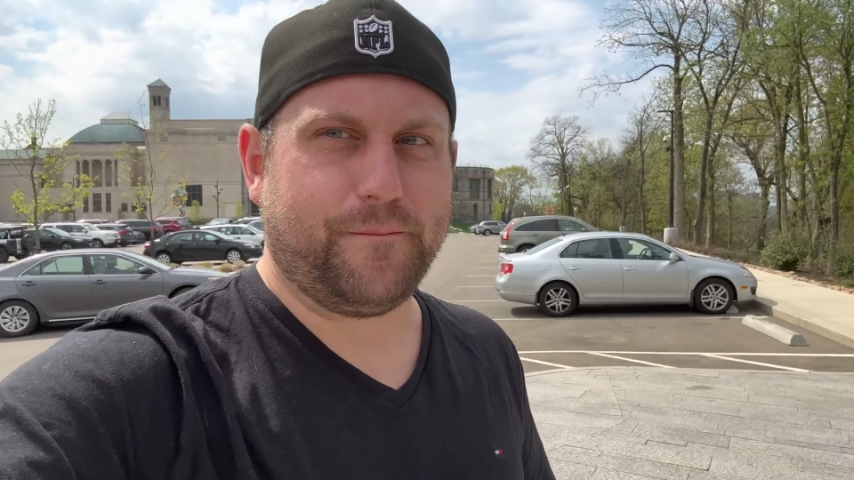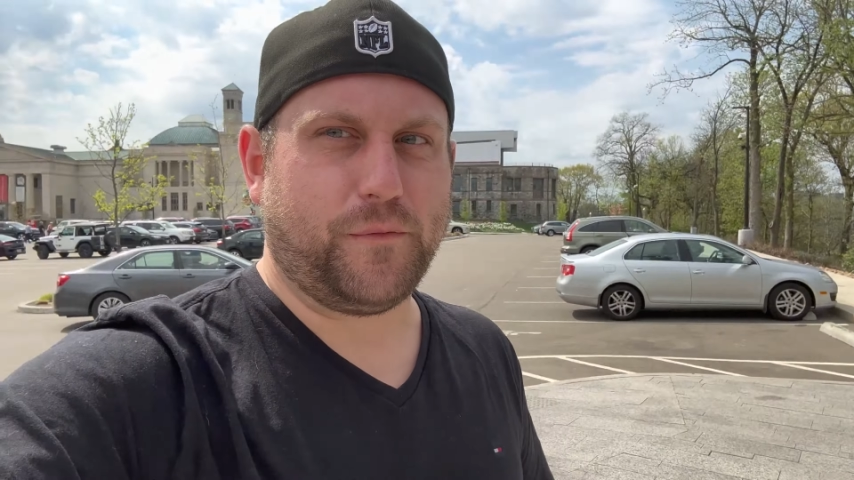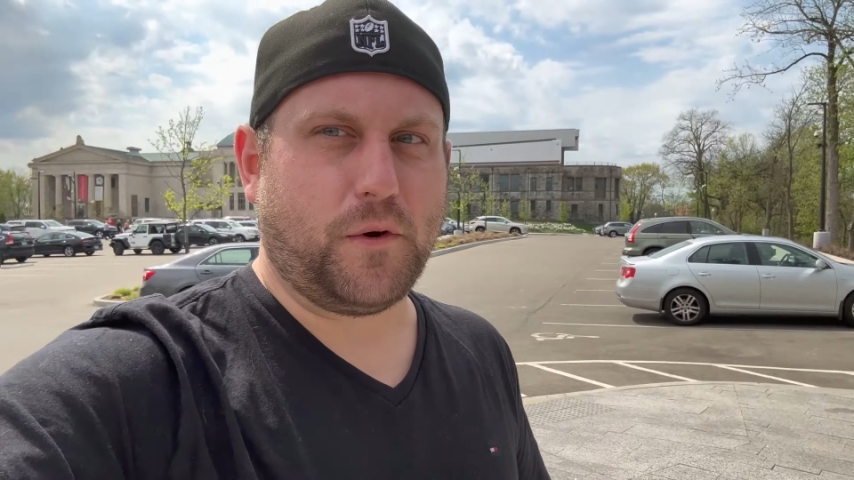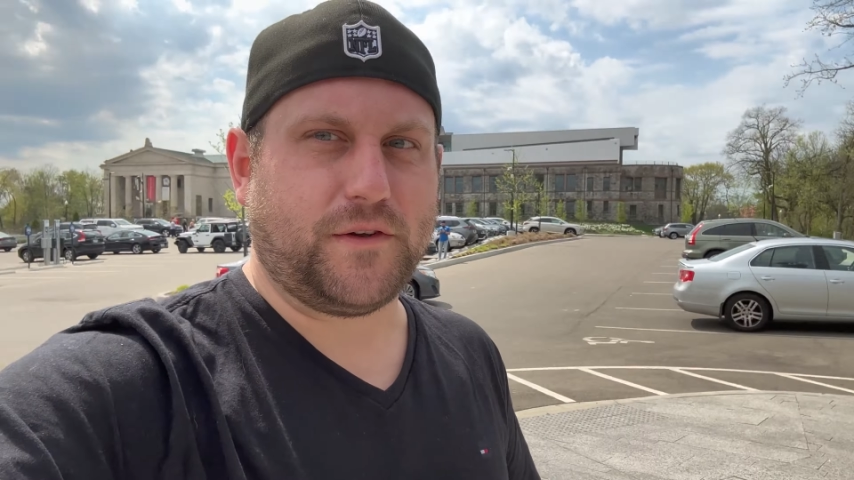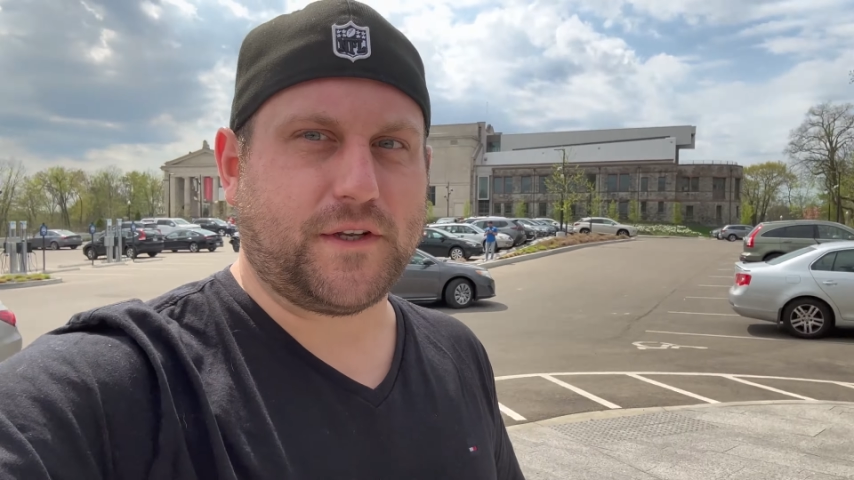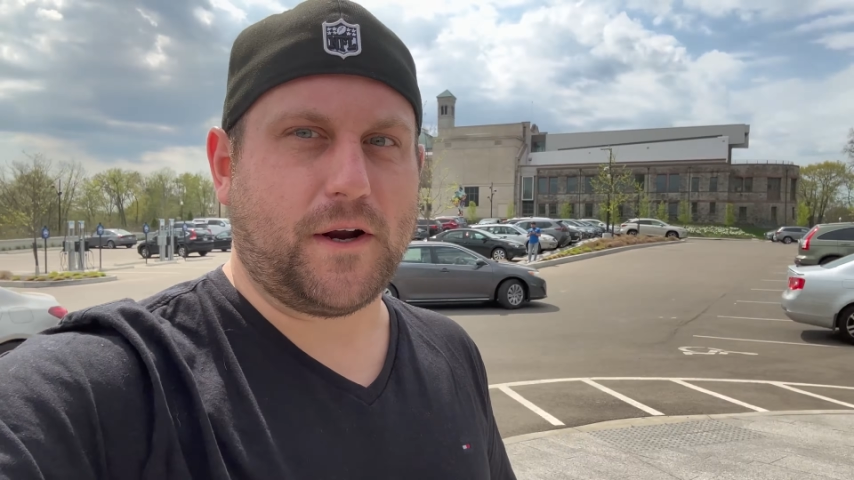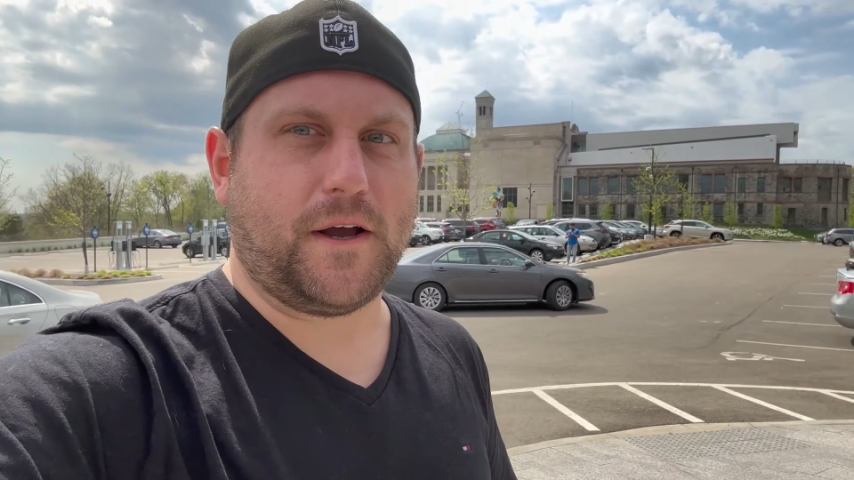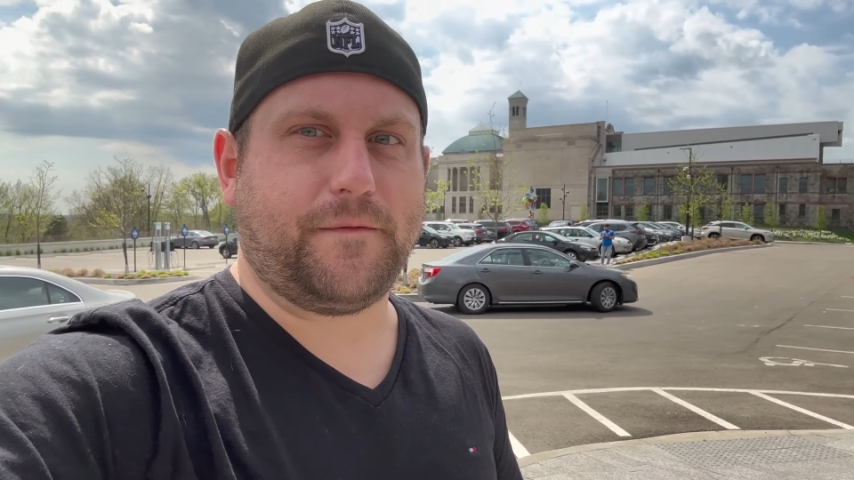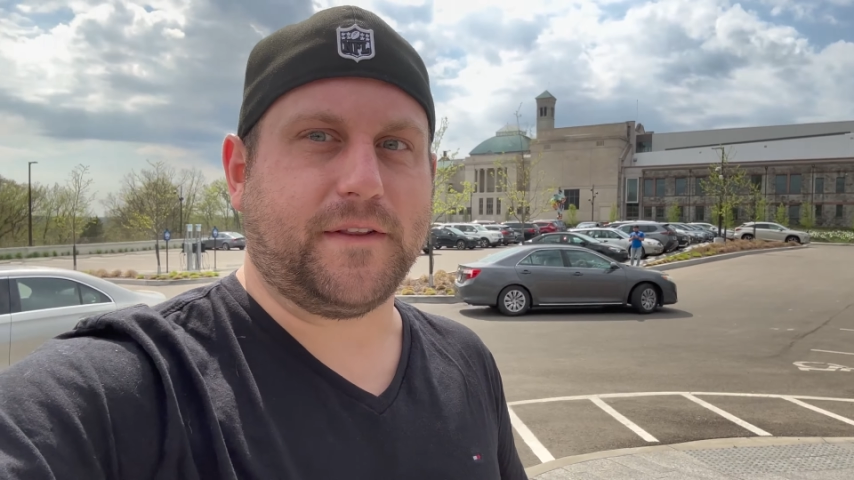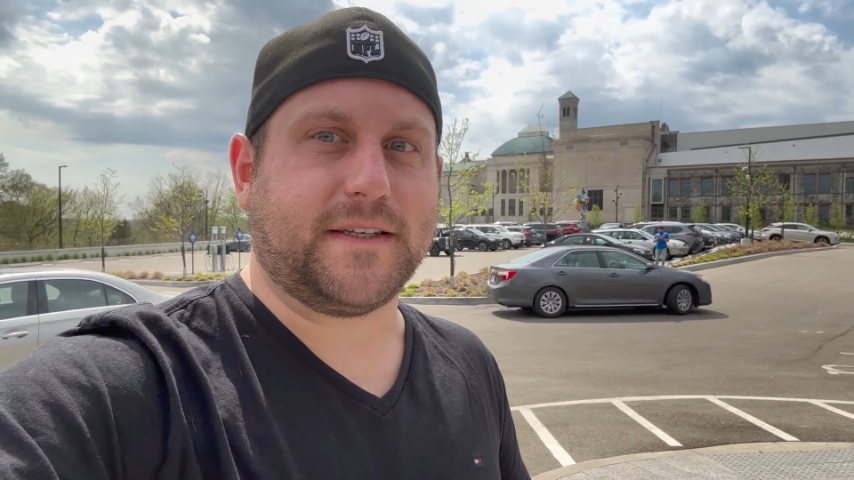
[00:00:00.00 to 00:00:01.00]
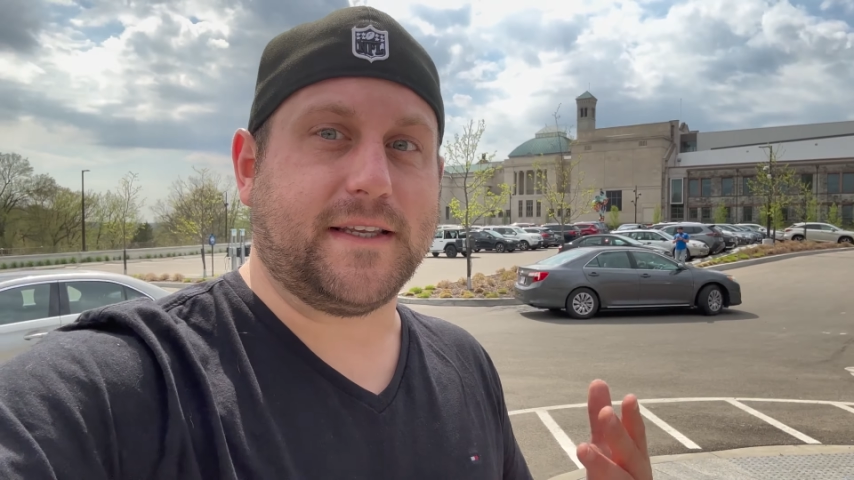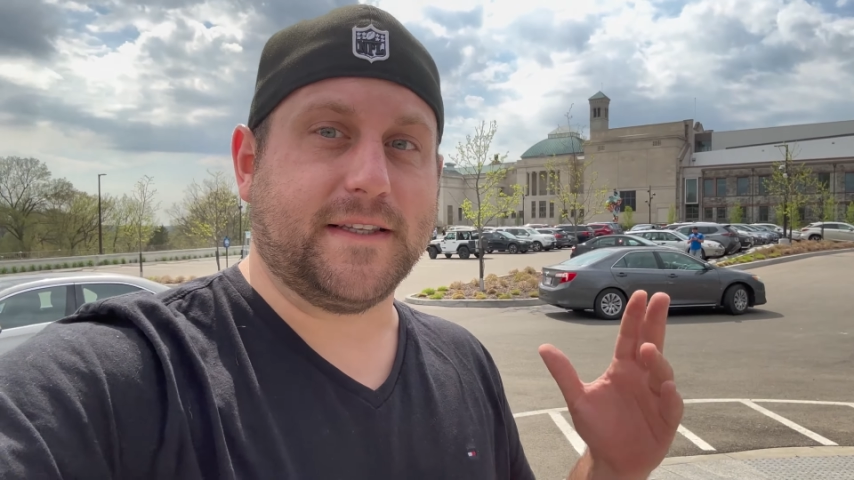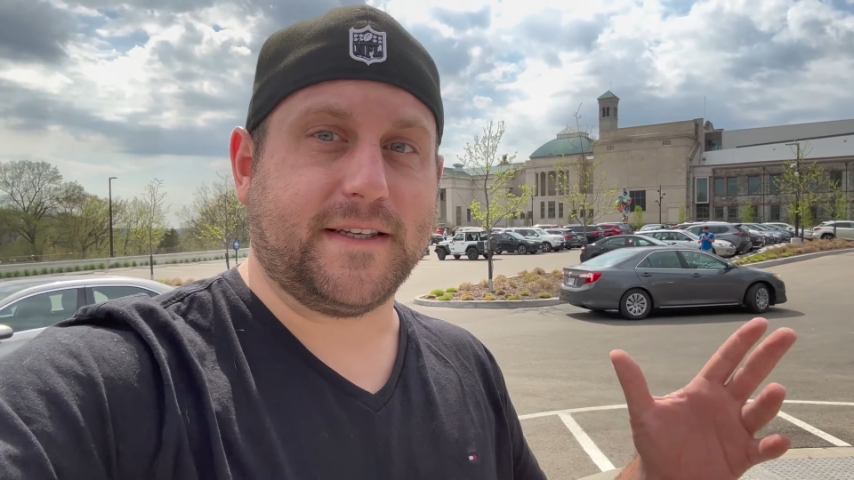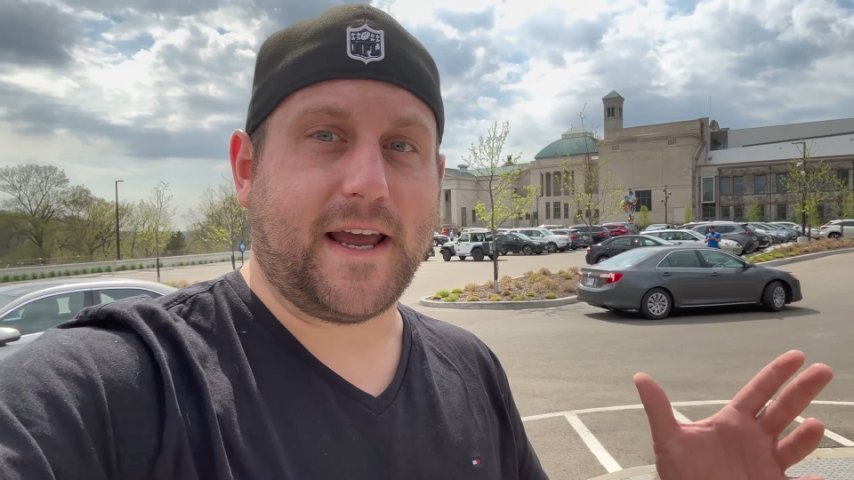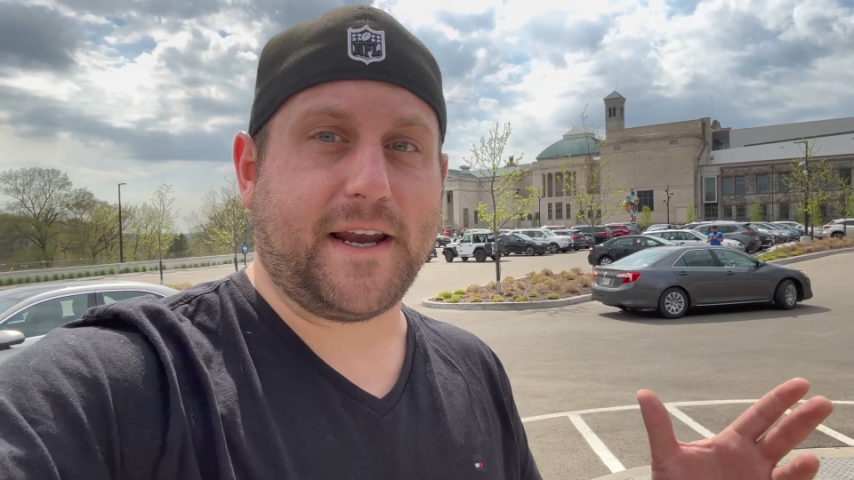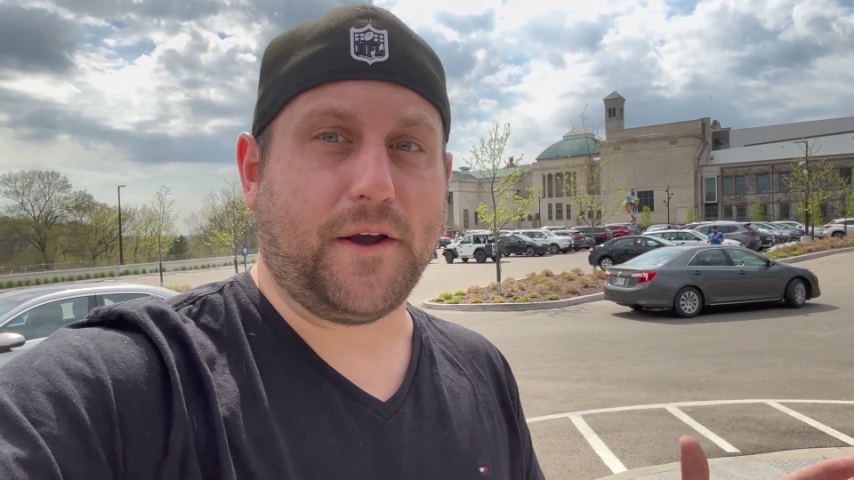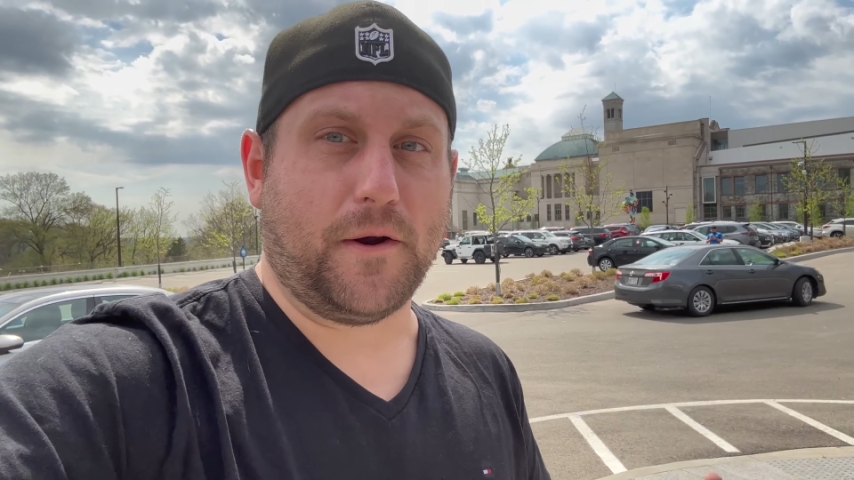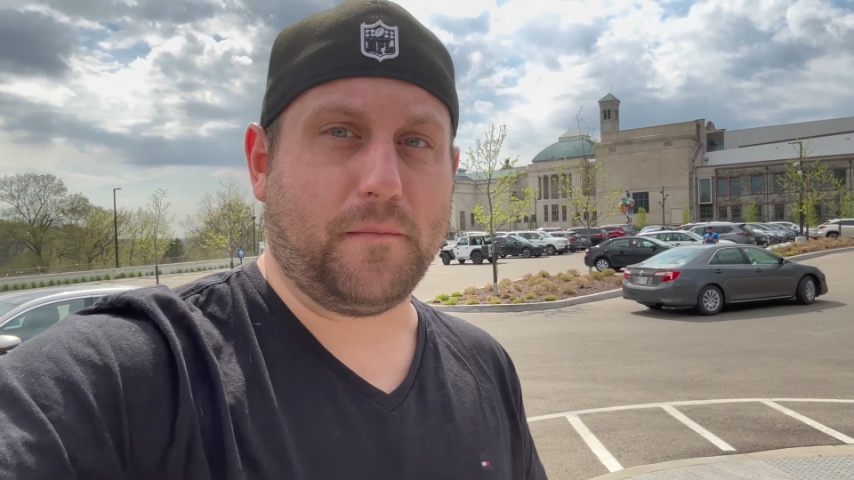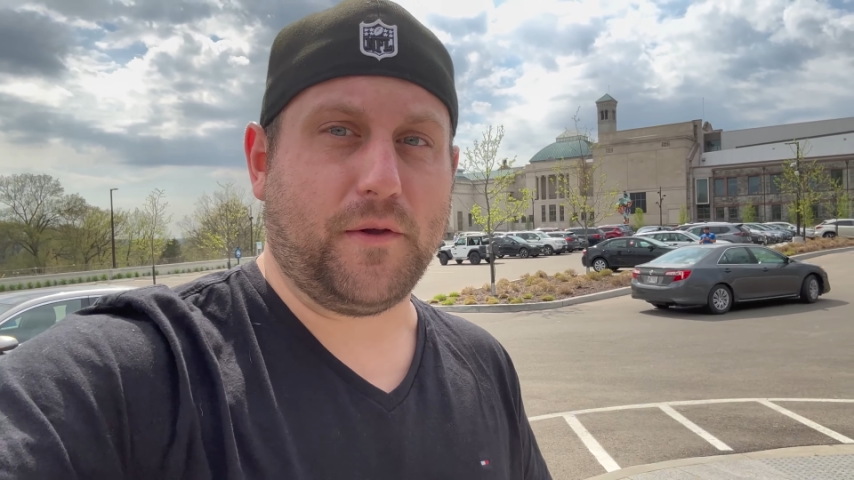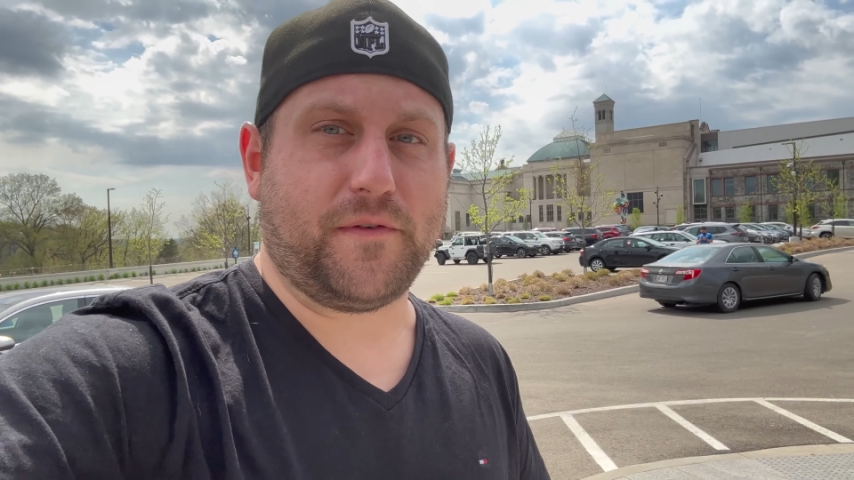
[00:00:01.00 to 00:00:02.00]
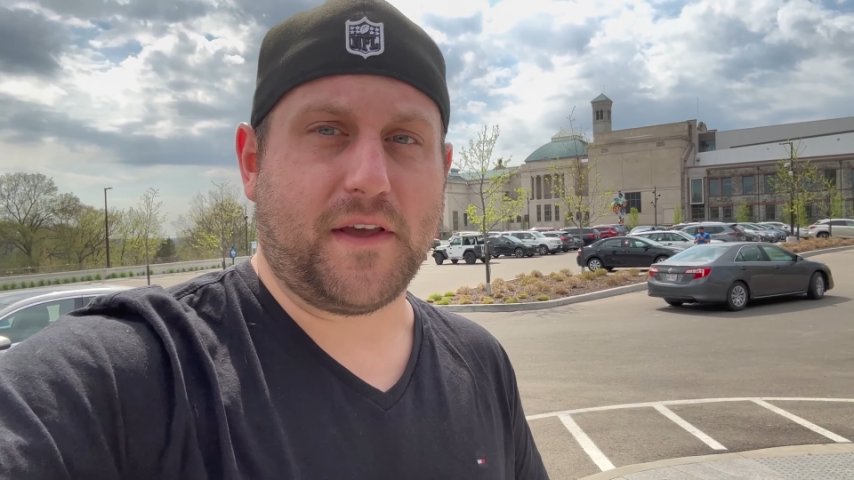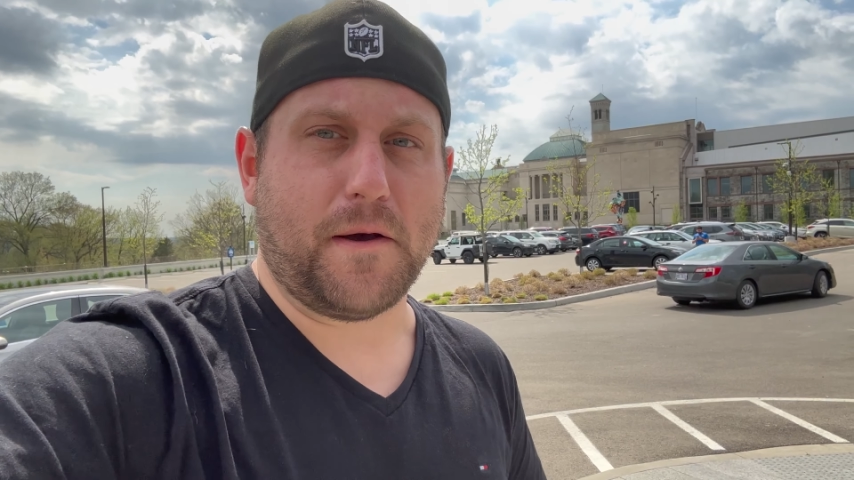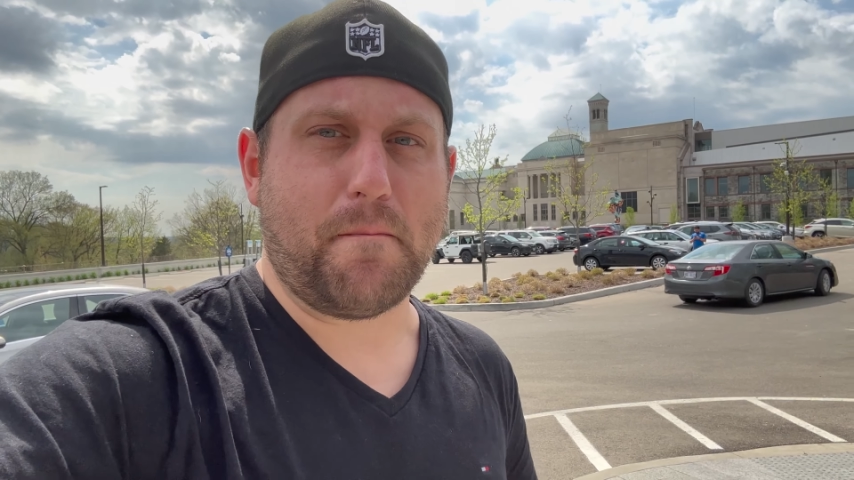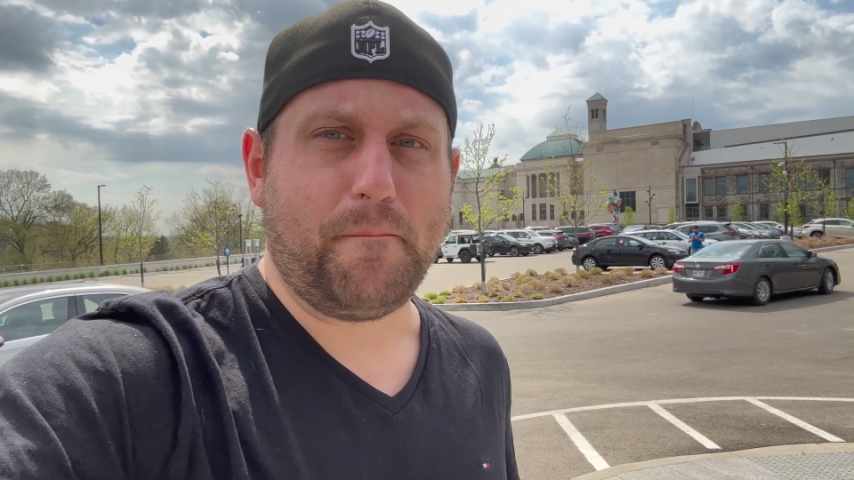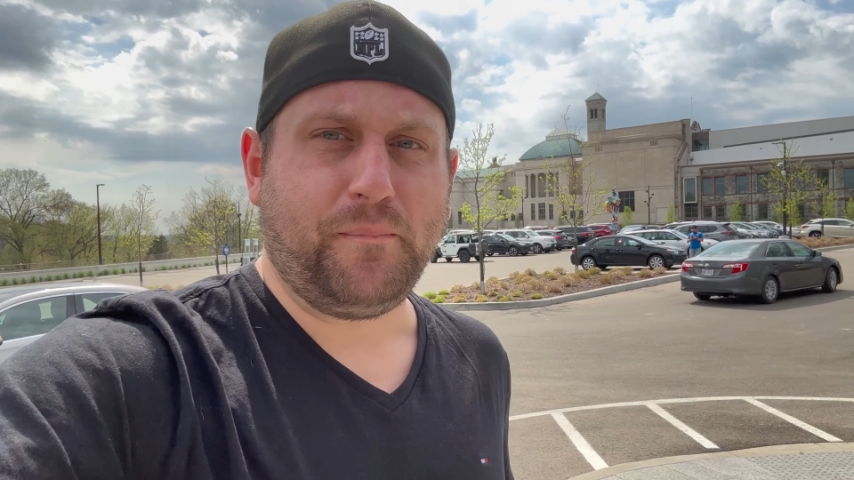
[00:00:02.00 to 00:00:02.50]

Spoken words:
We're going to start off at the Cincinnati Art Museum,